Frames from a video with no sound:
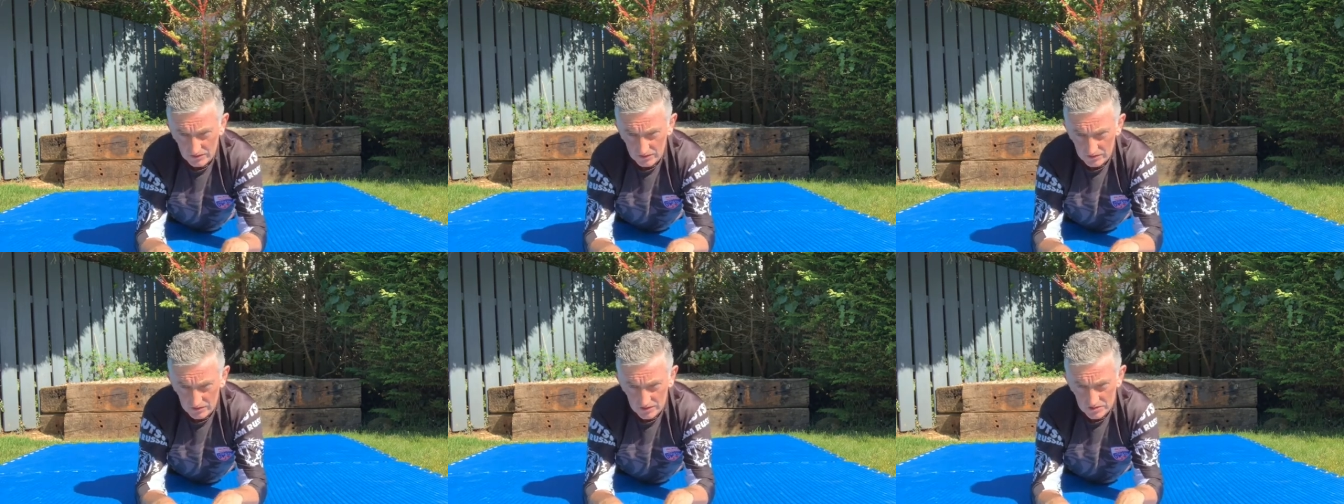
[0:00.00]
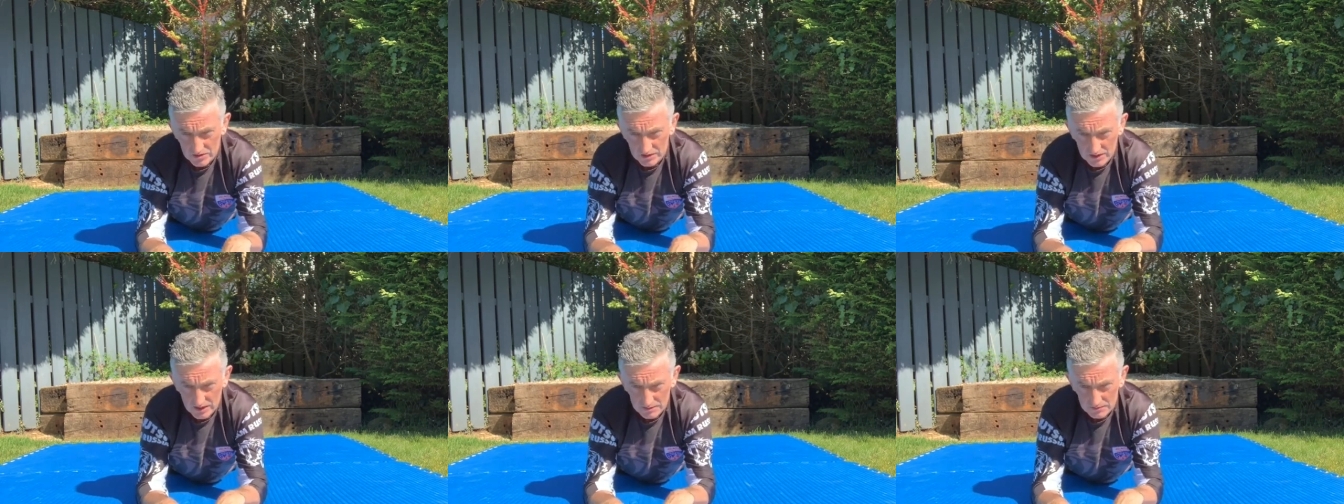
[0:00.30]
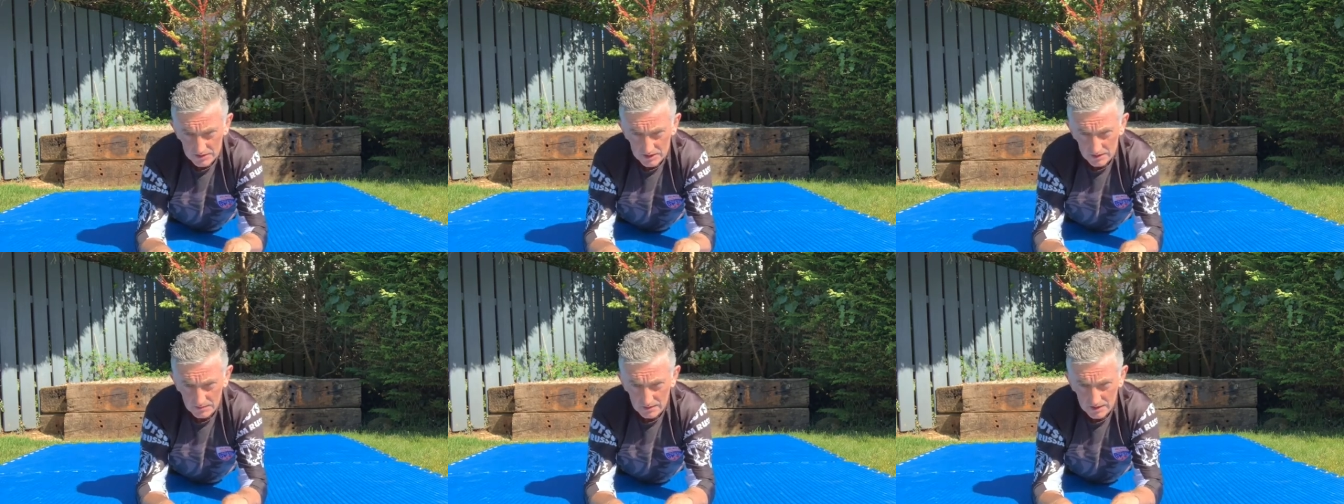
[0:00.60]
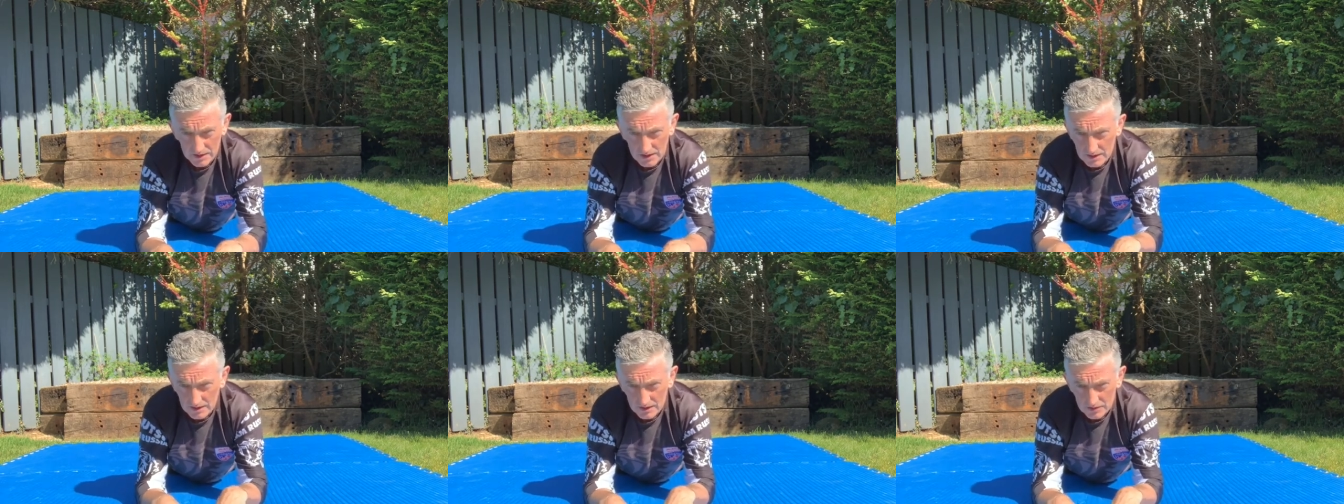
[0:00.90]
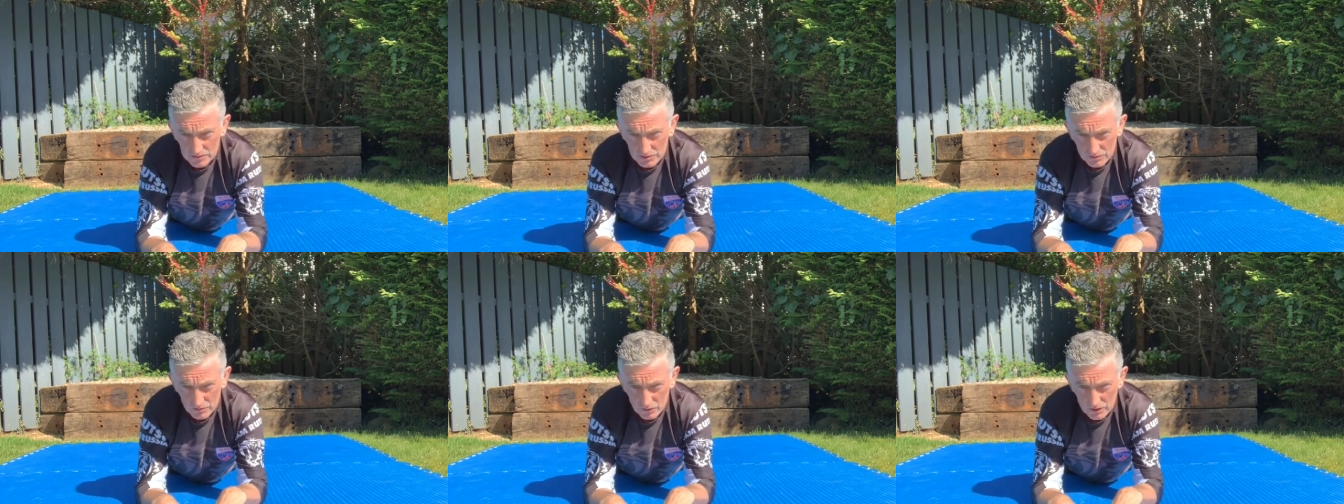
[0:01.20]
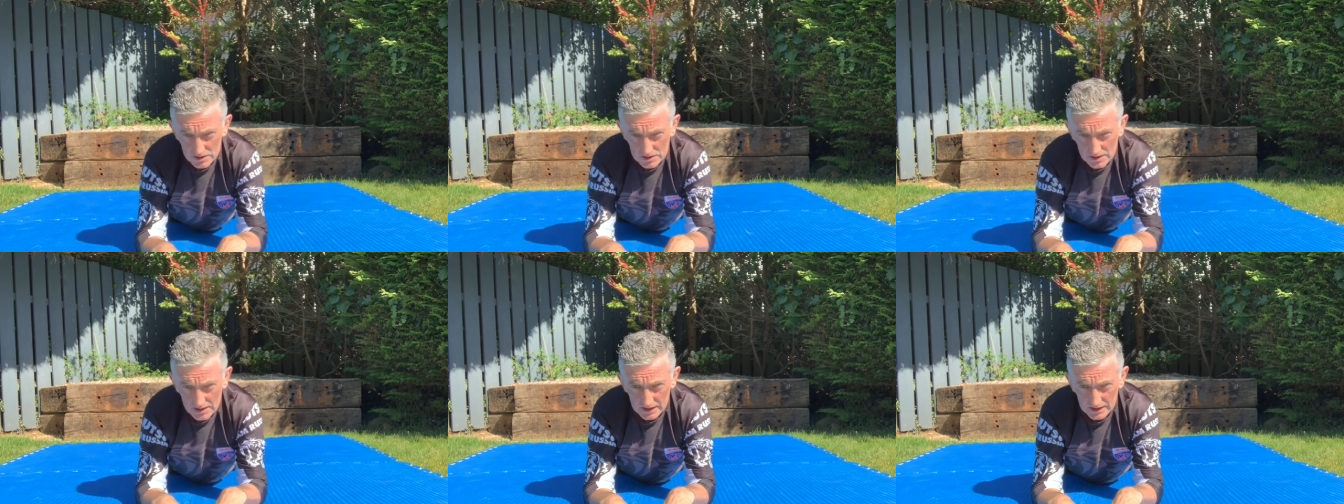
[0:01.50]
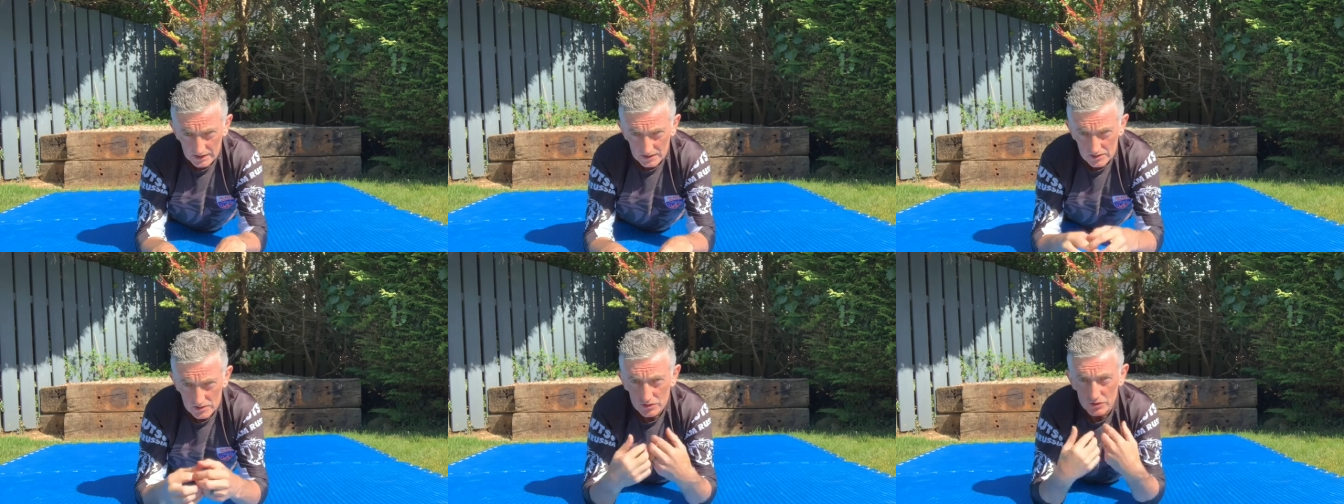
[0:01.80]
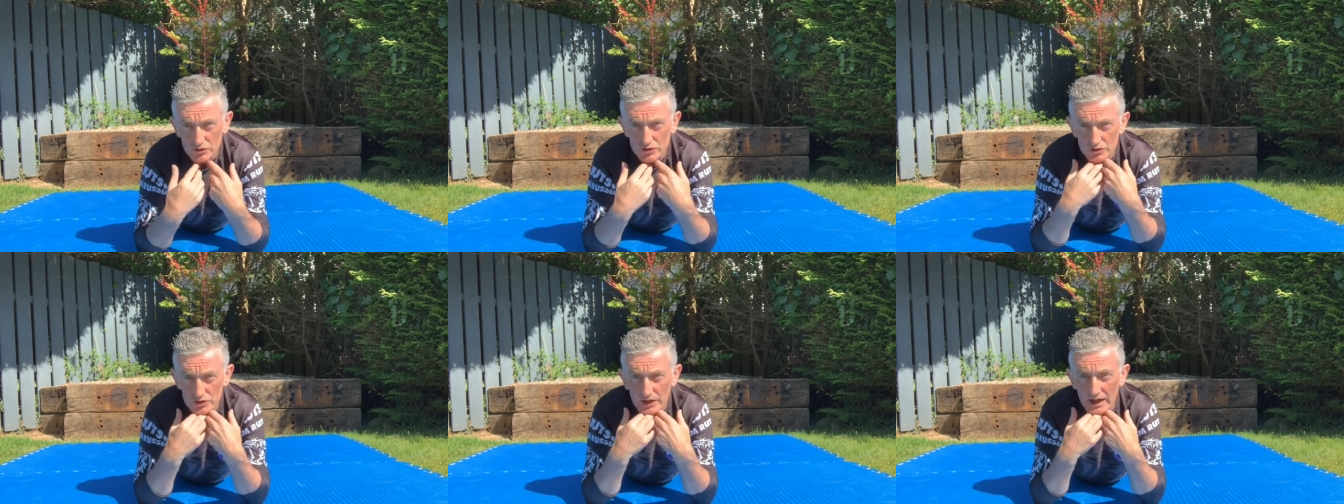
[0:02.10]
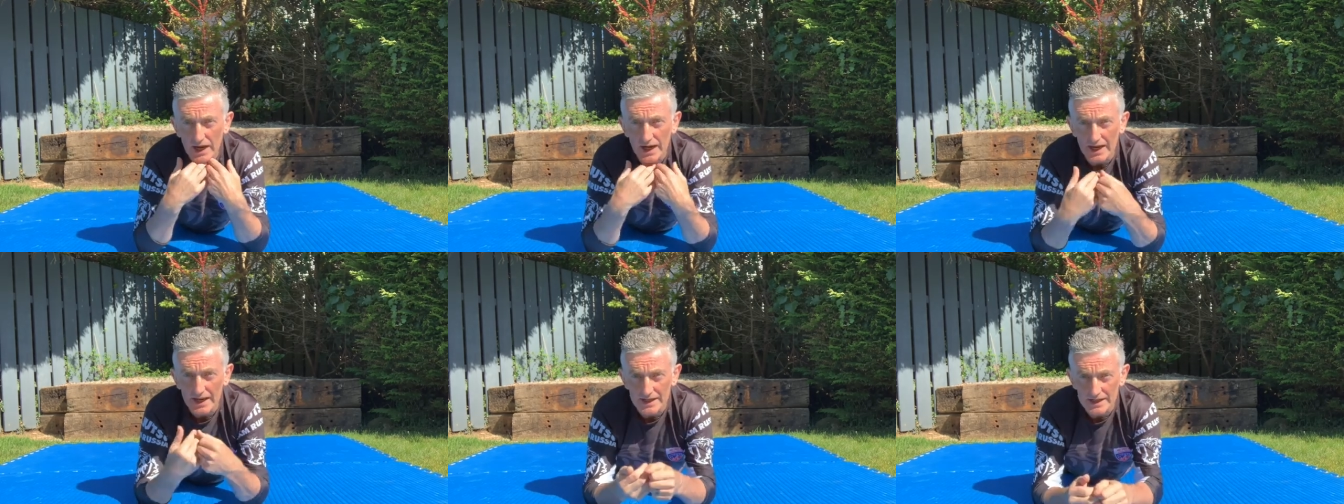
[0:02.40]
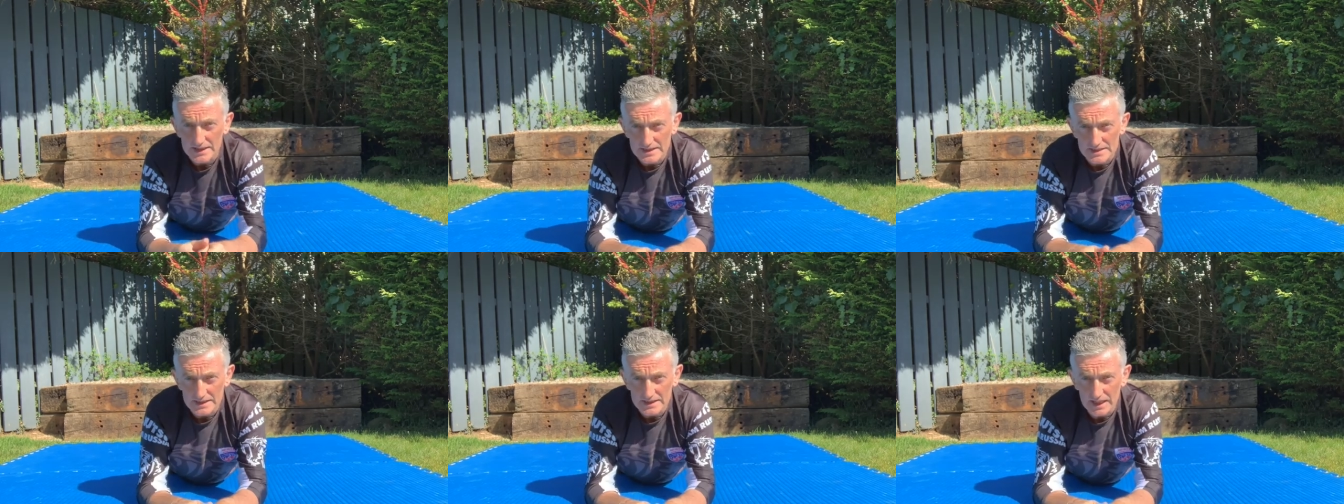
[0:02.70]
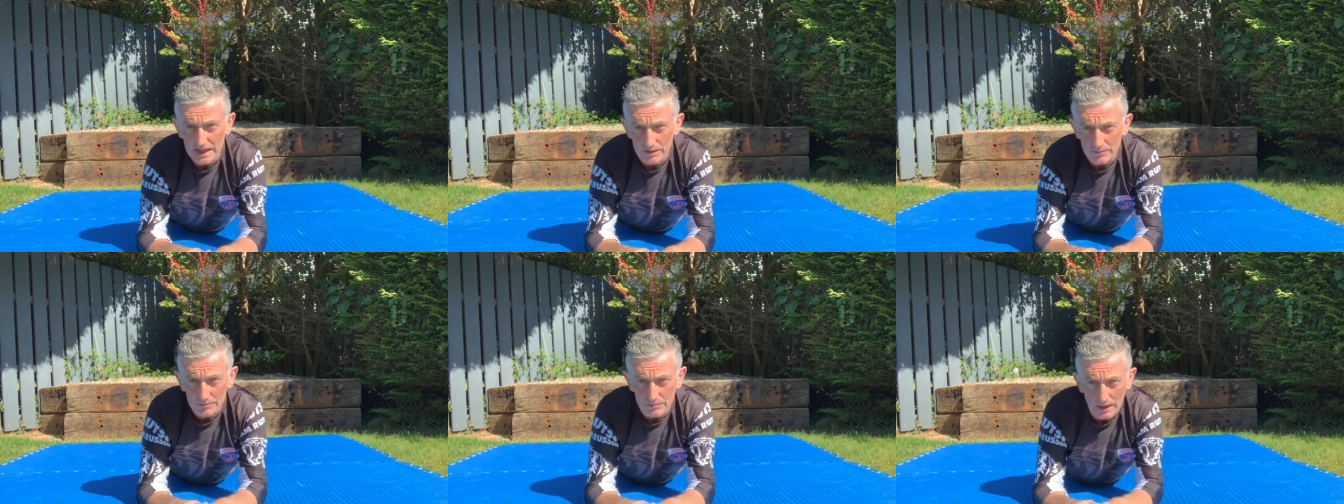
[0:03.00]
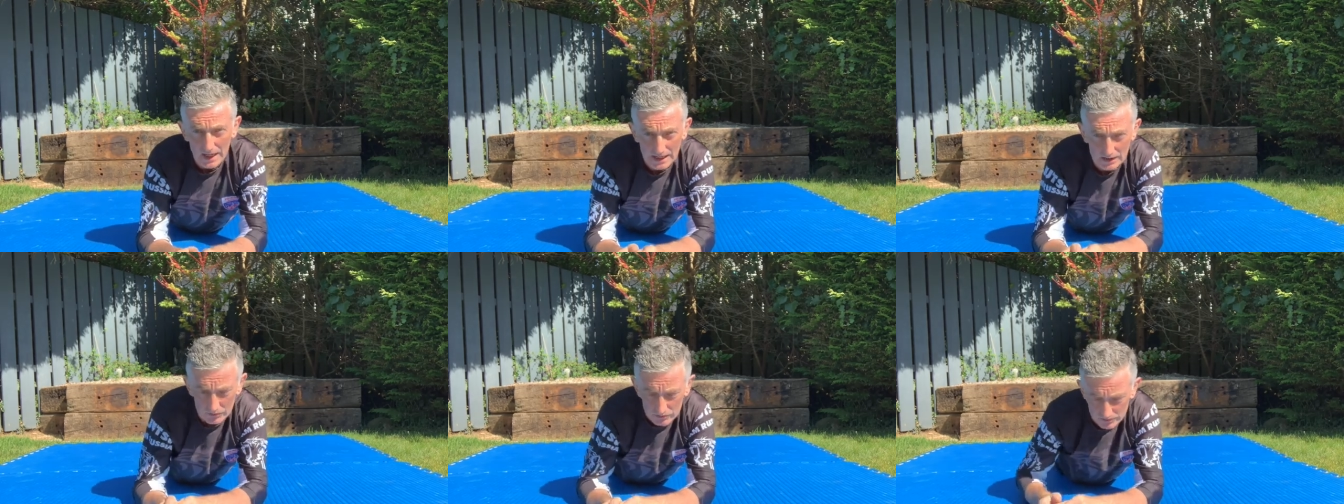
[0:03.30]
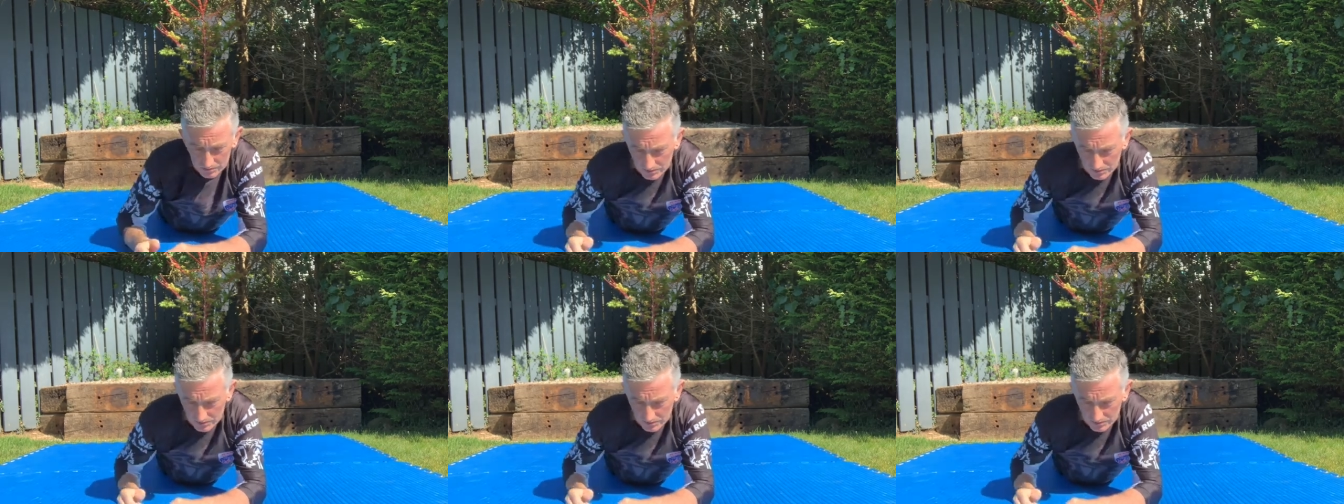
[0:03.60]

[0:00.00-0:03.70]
Use your laptop where it's here, so that your head is in that backward